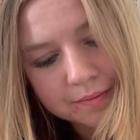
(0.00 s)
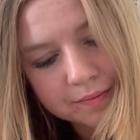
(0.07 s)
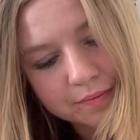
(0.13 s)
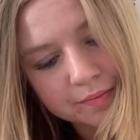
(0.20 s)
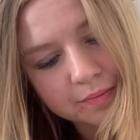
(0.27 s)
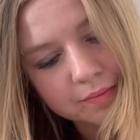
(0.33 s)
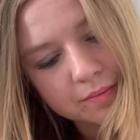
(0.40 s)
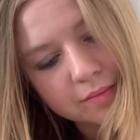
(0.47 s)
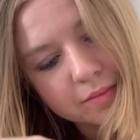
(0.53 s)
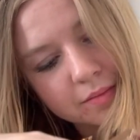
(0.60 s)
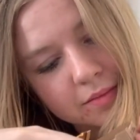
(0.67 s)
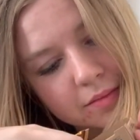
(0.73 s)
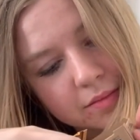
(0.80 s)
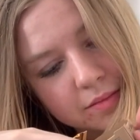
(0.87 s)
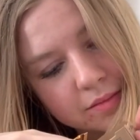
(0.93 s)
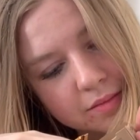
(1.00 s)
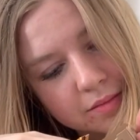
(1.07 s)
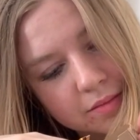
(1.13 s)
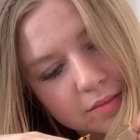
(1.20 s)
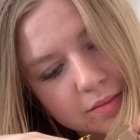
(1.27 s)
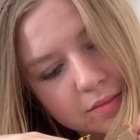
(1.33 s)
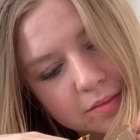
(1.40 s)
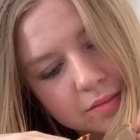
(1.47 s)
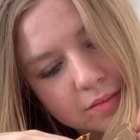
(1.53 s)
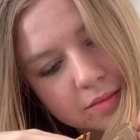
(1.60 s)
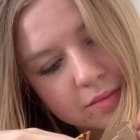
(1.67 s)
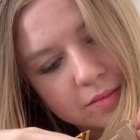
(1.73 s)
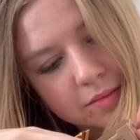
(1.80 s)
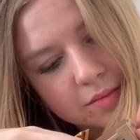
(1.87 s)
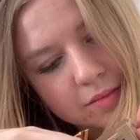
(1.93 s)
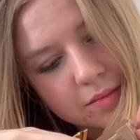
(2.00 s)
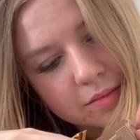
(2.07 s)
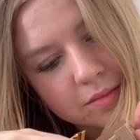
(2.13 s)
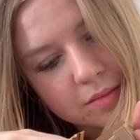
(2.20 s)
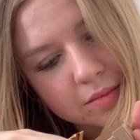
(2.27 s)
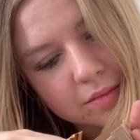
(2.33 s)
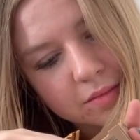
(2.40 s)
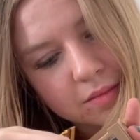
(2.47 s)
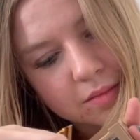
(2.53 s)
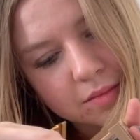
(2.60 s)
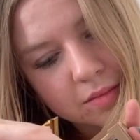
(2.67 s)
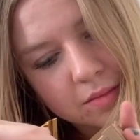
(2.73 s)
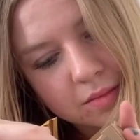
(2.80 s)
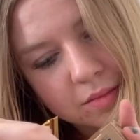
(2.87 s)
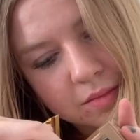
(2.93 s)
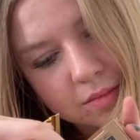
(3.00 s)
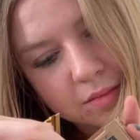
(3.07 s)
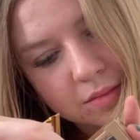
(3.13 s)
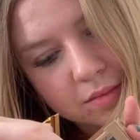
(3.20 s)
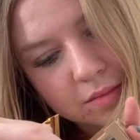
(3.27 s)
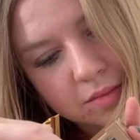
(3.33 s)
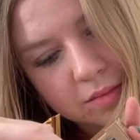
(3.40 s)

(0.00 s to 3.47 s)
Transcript: (silence)